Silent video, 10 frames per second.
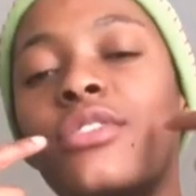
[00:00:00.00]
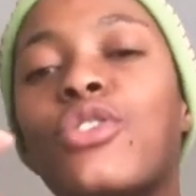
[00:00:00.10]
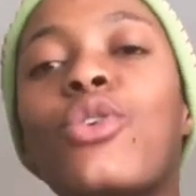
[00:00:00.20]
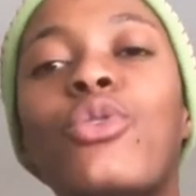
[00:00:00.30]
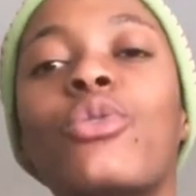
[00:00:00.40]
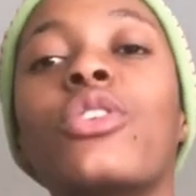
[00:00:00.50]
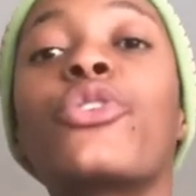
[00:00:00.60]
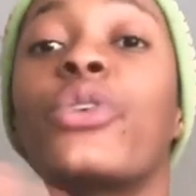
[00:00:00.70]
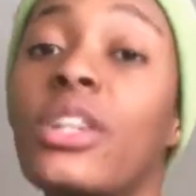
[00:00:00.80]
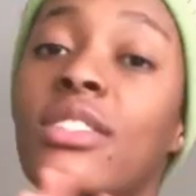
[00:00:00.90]
no,
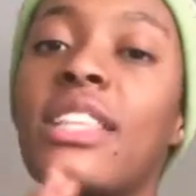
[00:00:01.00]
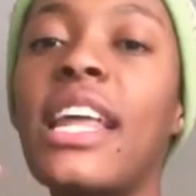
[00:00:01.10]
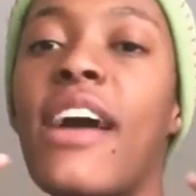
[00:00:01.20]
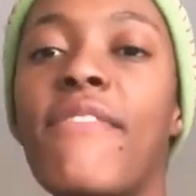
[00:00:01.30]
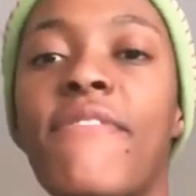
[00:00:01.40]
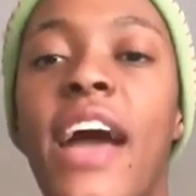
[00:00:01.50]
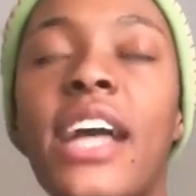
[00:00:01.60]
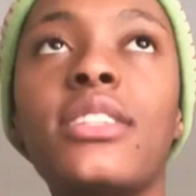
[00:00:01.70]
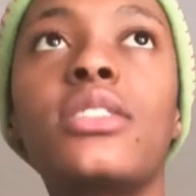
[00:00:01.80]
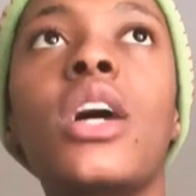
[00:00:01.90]
grills that have
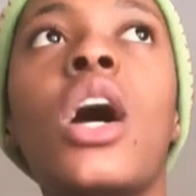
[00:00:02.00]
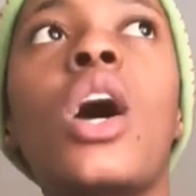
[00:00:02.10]
fangs,